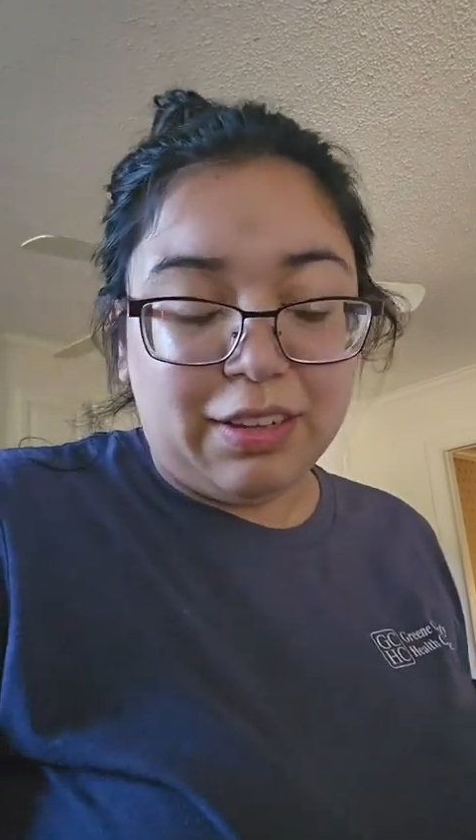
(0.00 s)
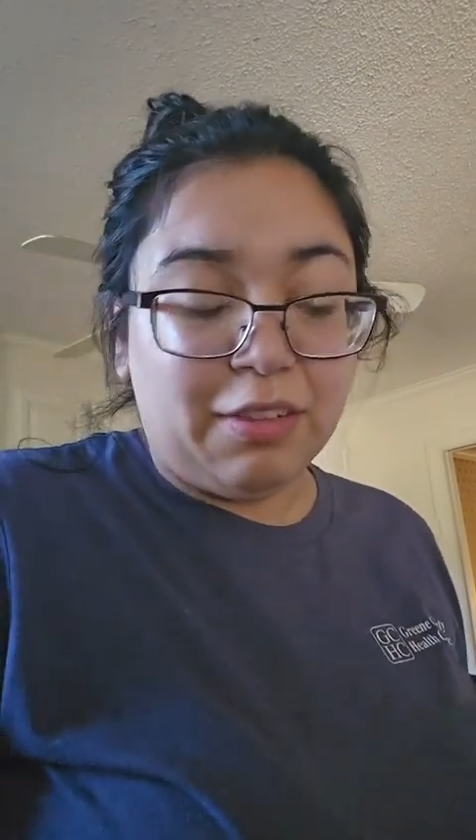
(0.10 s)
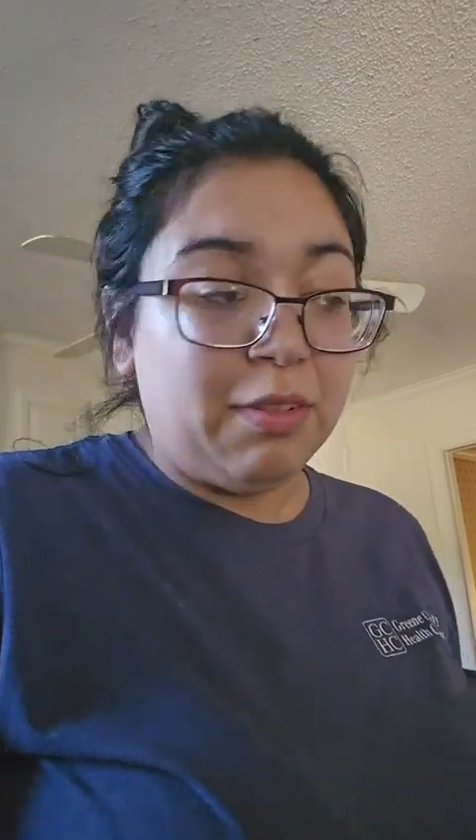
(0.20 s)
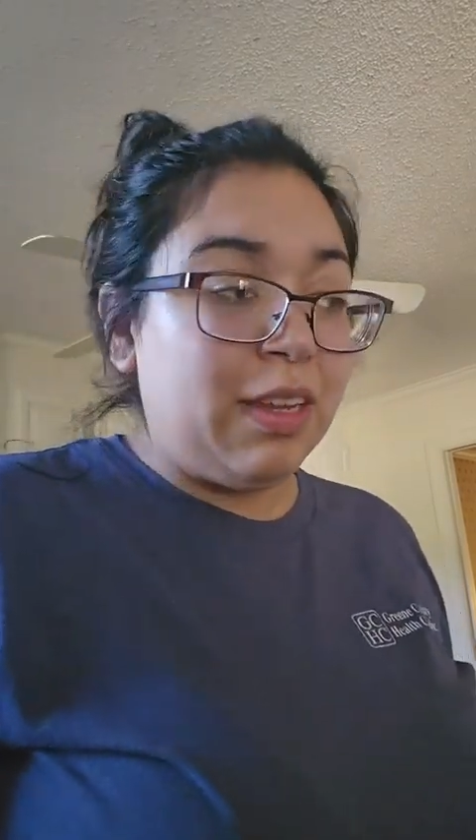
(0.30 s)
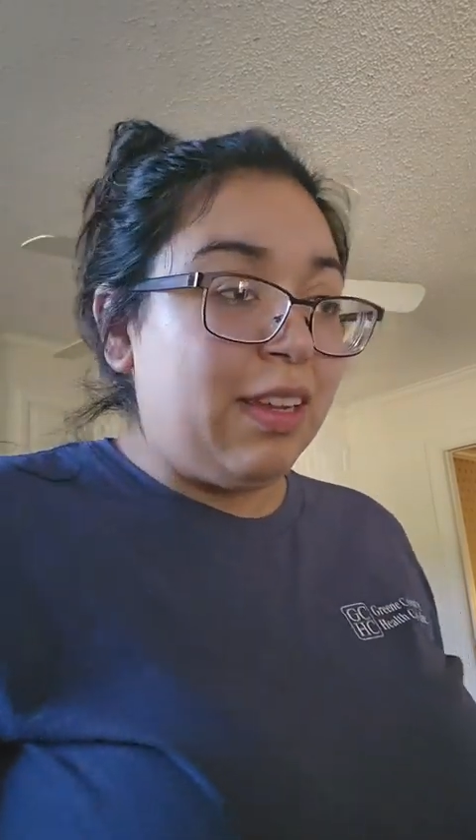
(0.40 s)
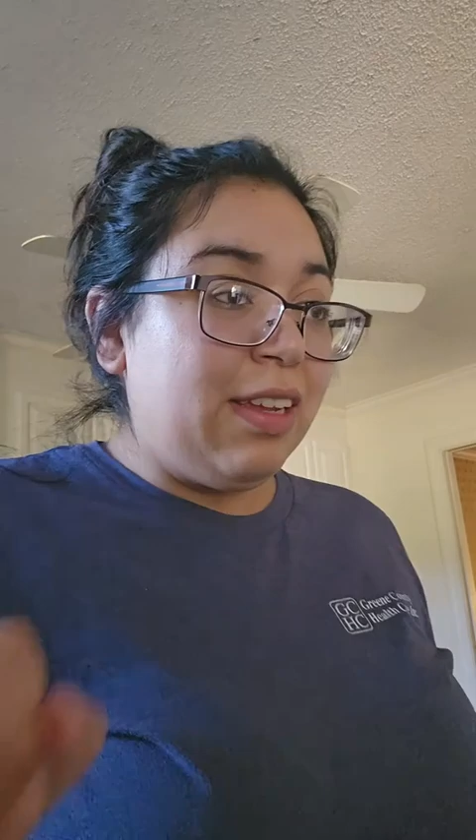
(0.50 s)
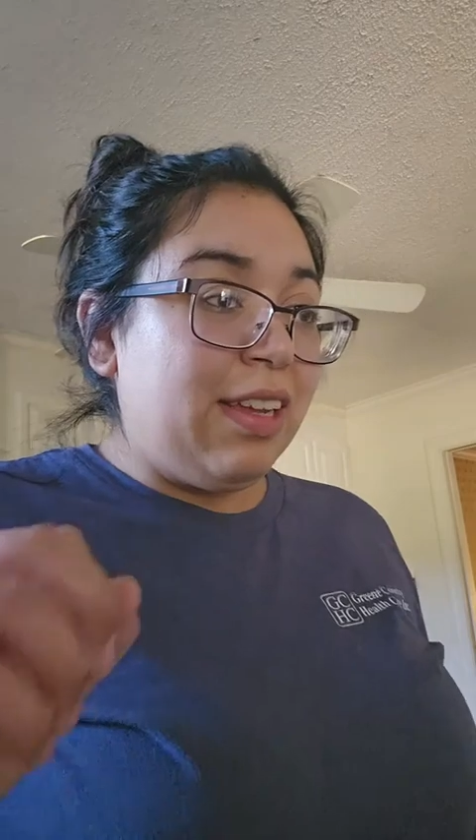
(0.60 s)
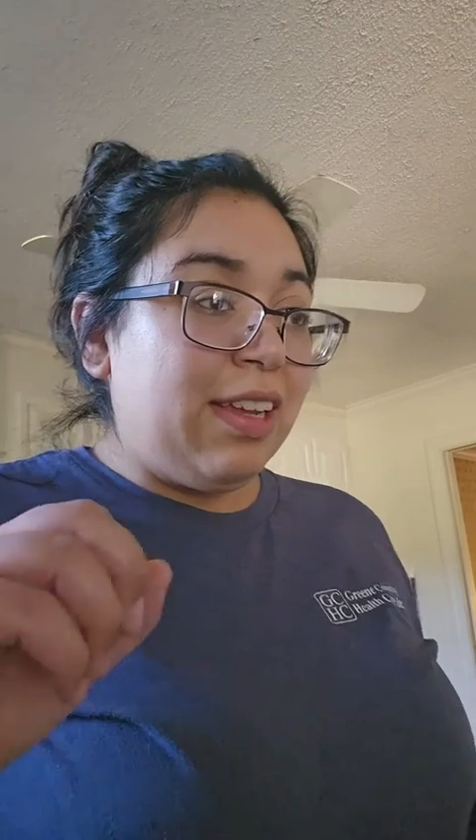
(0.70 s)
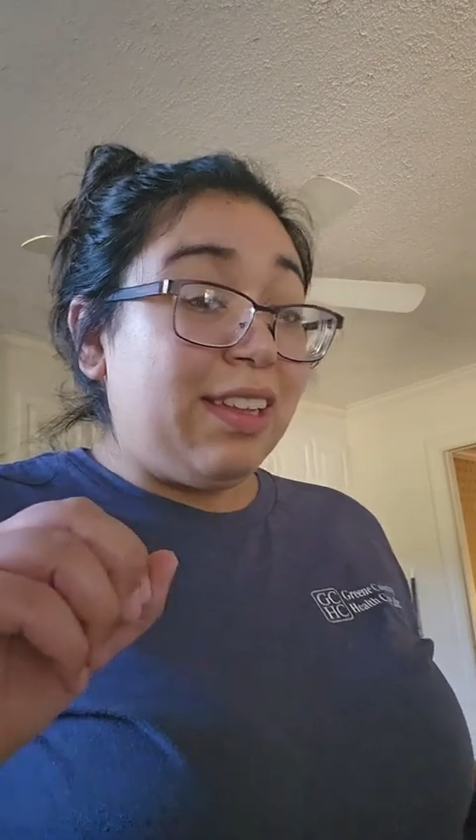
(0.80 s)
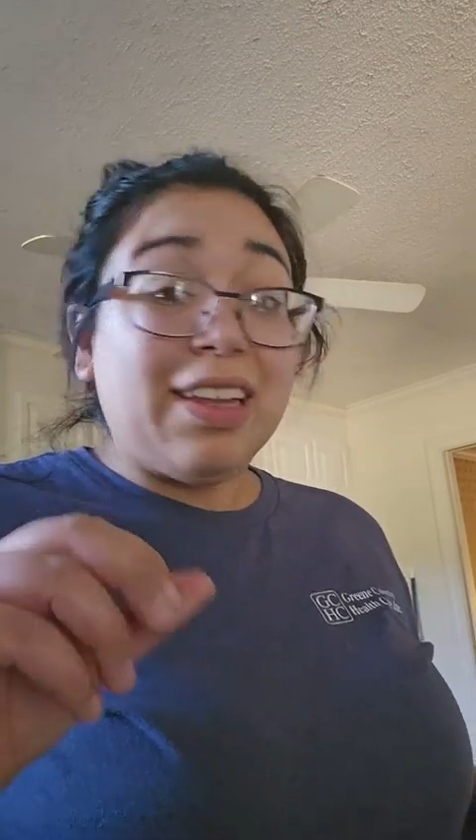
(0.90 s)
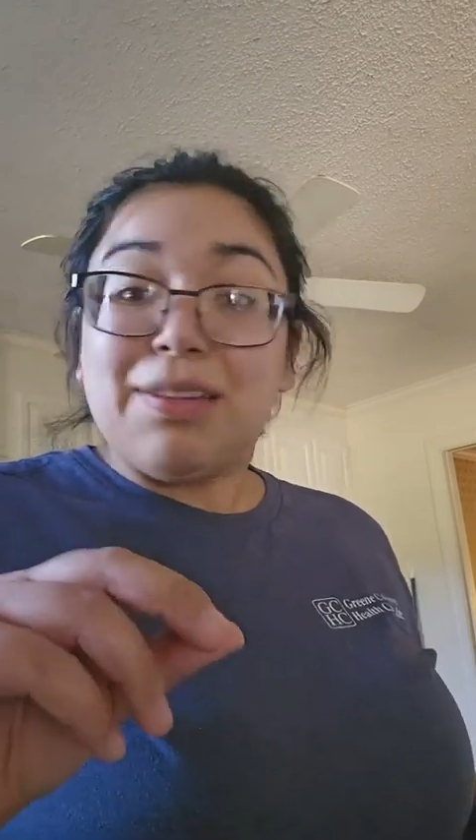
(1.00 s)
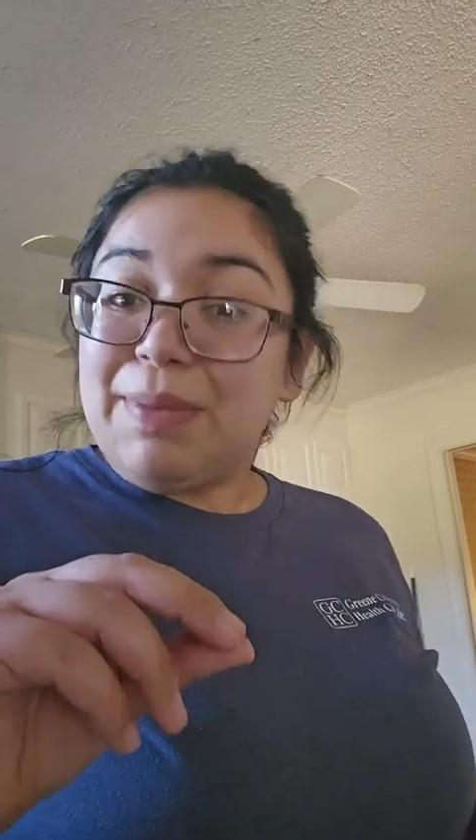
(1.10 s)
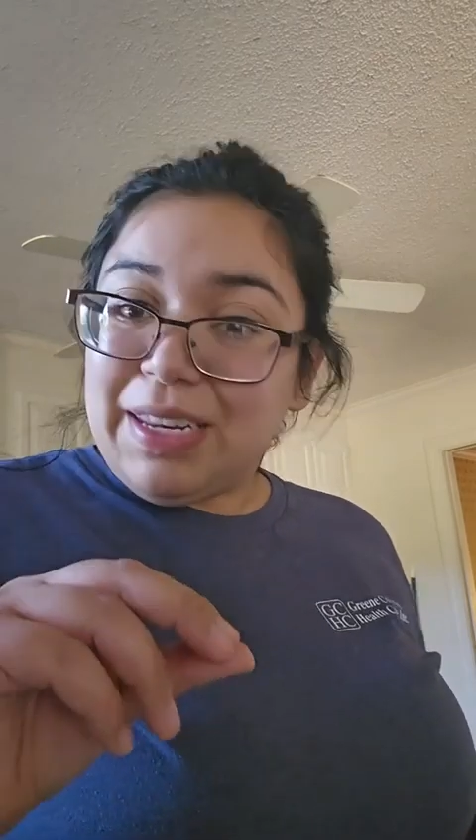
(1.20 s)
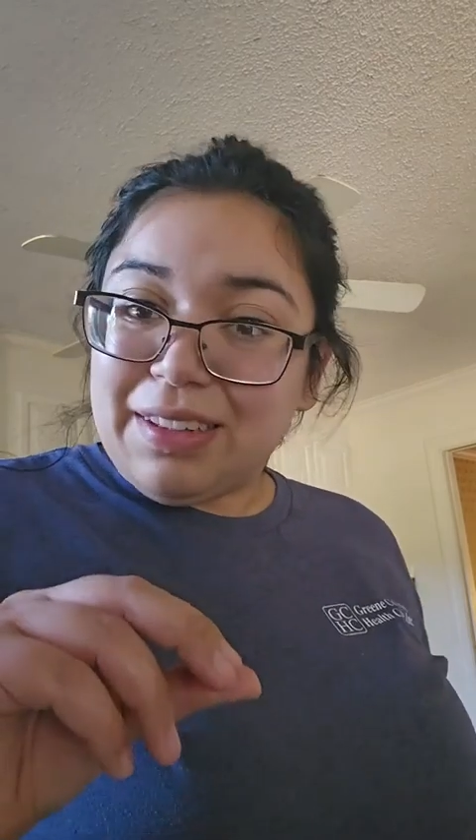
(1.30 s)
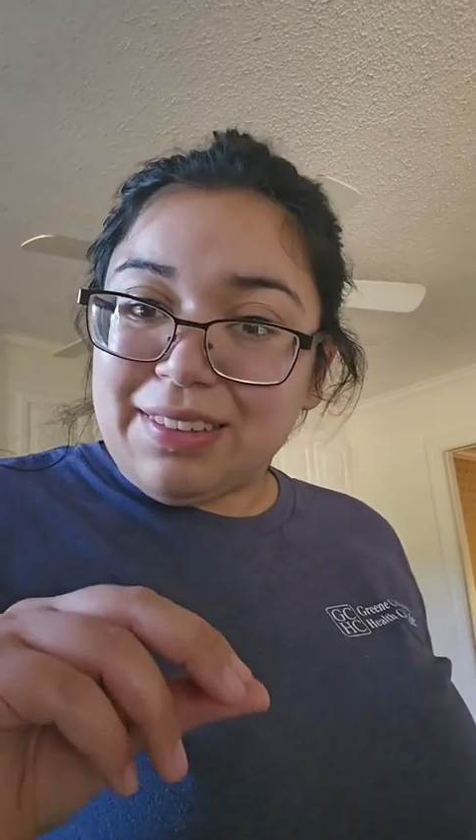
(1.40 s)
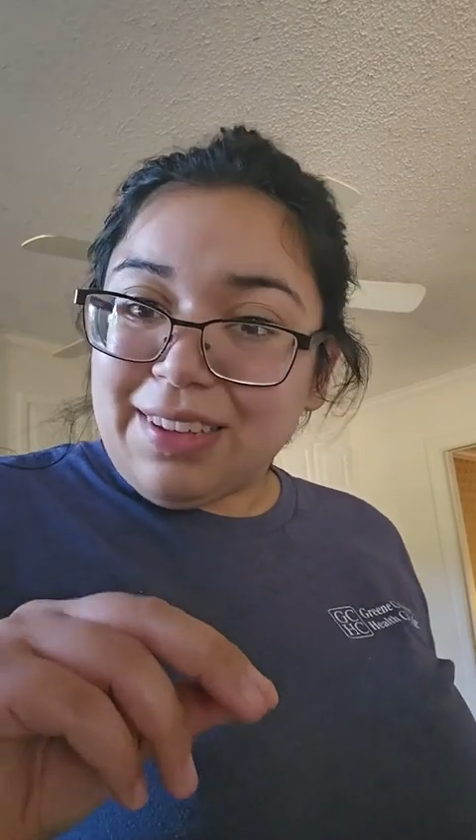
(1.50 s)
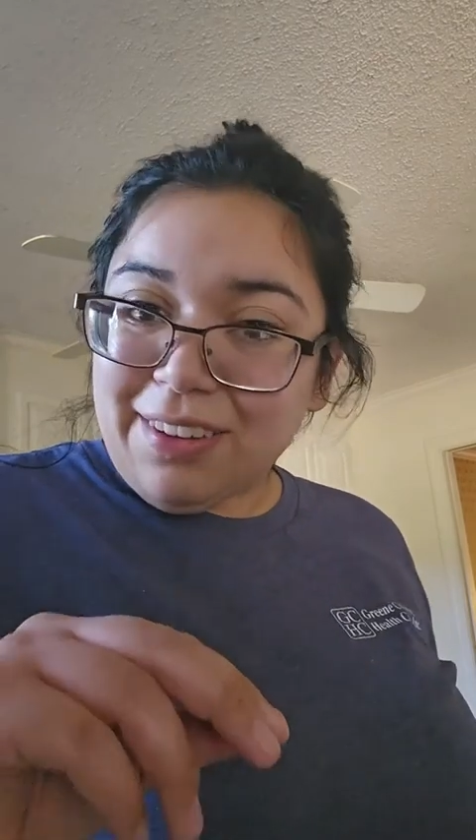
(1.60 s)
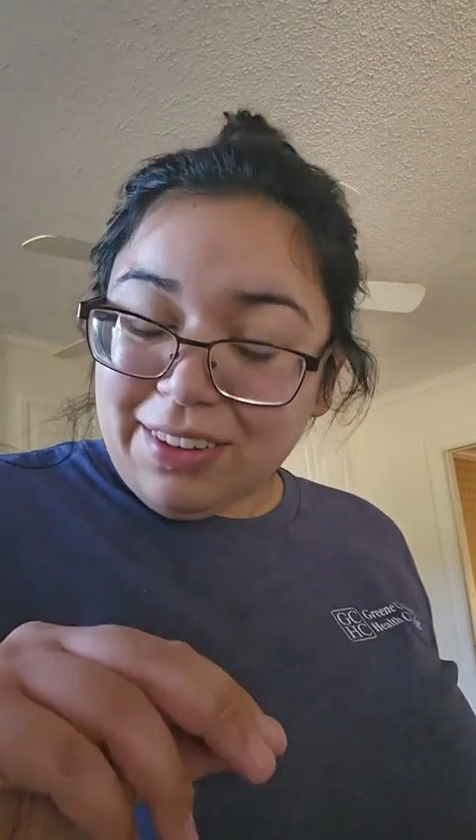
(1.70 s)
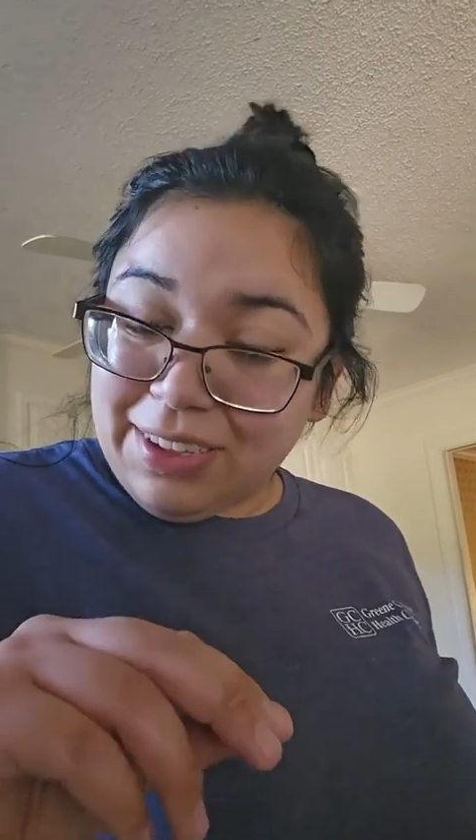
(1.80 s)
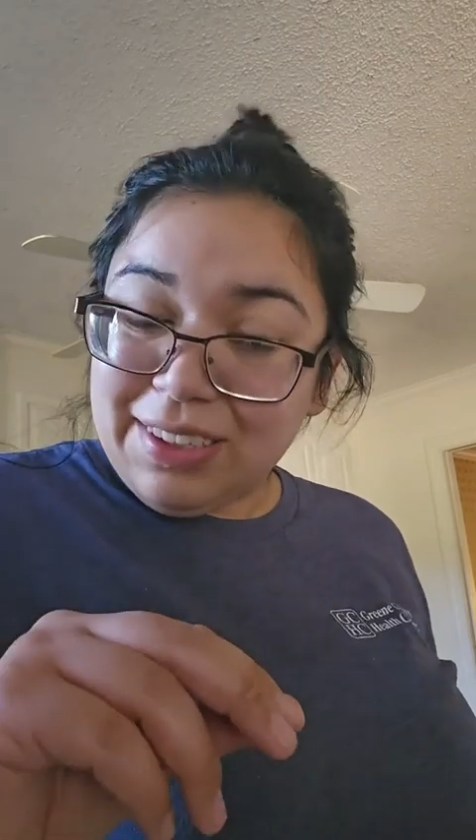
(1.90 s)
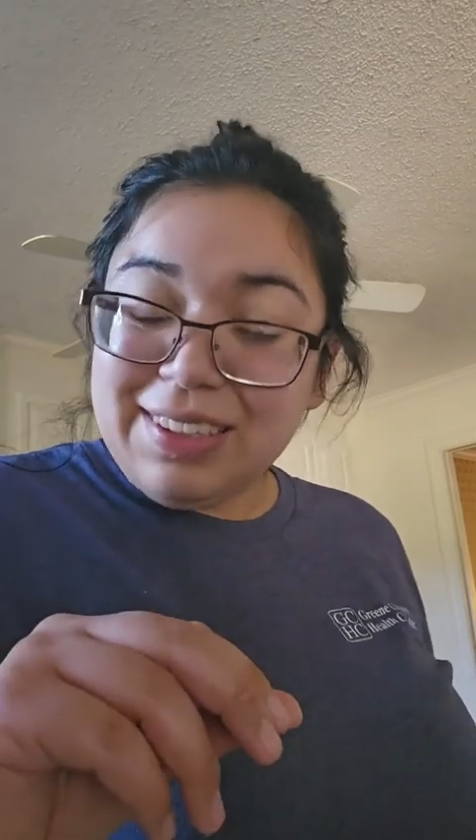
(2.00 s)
So 6 minutes, y'all.